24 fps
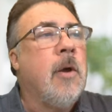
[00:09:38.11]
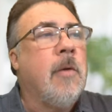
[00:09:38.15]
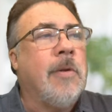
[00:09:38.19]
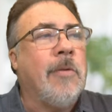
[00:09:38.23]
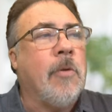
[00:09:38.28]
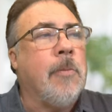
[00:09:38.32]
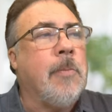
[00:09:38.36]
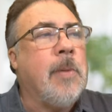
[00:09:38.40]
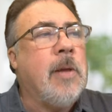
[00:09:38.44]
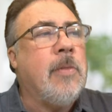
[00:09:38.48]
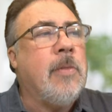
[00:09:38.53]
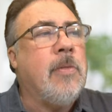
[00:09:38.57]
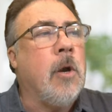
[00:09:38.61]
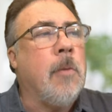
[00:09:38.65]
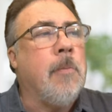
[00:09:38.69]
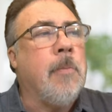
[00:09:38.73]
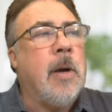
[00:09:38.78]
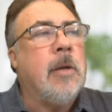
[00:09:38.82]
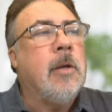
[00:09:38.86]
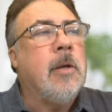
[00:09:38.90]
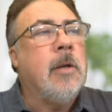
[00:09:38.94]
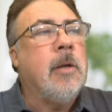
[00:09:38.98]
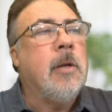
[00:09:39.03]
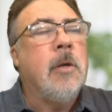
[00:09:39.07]
Never been there,
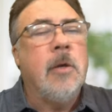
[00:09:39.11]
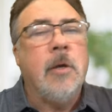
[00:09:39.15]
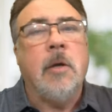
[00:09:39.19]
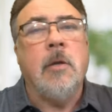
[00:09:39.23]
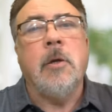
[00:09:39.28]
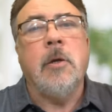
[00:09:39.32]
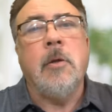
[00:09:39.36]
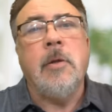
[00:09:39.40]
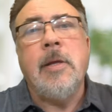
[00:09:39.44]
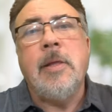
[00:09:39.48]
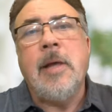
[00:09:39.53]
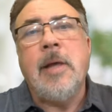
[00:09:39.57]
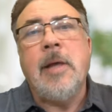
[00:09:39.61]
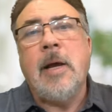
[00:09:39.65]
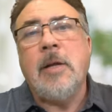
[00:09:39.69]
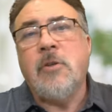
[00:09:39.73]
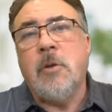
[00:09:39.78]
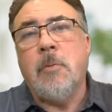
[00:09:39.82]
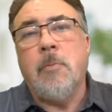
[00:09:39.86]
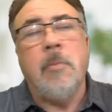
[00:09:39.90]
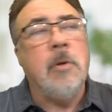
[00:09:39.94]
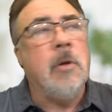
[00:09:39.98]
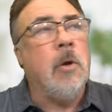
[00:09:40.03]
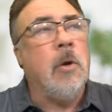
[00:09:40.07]
but clearly
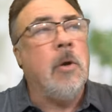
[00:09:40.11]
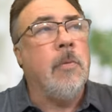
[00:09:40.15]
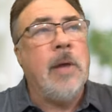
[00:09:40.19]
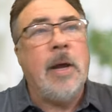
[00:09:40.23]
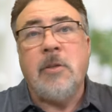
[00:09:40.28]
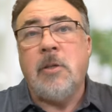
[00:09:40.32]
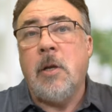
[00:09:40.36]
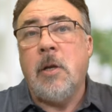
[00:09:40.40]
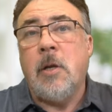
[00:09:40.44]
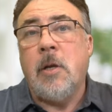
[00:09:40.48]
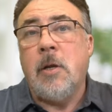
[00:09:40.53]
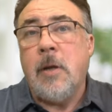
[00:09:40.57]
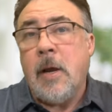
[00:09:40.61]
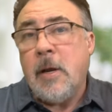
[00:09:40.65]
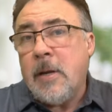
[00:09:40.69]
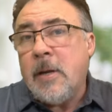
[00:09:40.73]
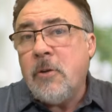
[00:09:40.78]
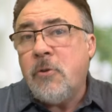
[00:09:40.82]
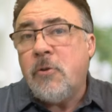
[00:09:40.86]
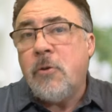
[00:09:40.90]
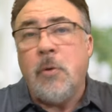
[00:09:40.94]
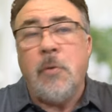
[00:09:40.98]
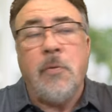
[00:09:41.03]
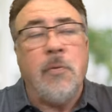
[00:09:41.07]
that's a you know that's a, an
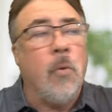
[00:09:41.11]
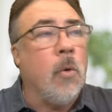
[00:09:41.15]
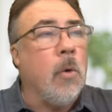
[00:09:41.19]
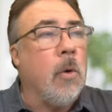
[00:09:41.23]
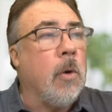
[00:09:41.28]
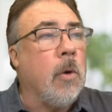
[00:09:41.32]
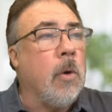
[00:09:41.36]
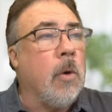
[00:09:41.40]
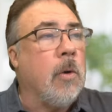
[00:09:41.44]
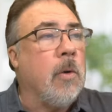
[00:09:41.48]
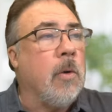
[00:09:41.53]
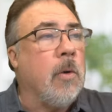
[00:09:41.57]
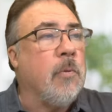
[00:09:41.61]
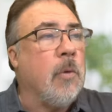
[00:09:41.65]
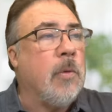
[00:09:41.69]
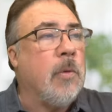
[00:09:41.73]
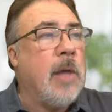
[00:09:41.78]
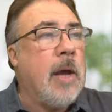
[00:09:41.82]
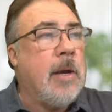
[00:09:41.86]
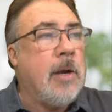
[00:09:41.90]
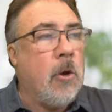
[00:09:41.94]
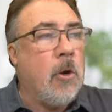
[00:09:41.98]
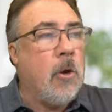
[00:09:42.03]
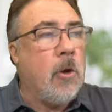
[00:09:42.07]
issue for for
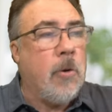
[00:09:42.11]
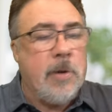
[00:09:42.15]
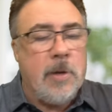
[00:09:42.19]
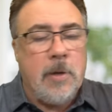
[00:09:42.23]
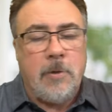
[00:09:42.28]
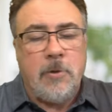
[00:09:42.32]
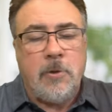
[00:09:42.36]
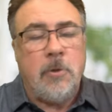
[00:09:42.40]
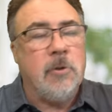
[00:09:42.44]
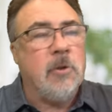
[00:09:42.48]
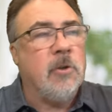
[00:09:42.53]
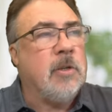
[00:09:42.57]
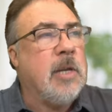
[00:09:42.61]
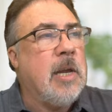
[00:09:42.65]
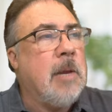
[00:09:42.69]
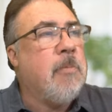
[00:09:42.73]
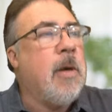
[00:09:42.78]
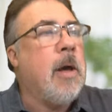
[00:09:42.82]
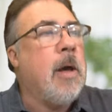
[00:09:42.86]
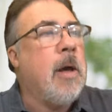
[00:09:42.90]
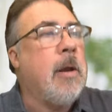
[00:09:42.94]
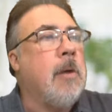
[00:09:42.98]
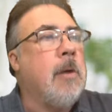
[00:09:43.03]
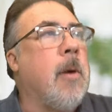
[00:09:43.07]
that area. So just
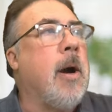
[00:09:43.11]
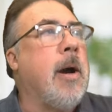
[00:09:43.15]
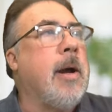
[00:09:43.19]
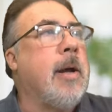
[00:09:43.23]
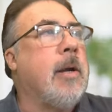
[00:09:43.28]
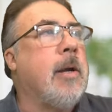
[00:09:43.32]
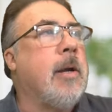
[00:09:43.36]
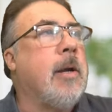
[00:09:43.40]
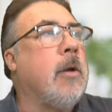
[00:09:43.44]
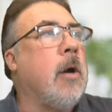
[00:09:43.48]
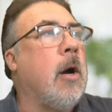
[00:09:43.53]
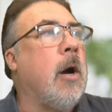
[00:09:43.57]
keep in mind.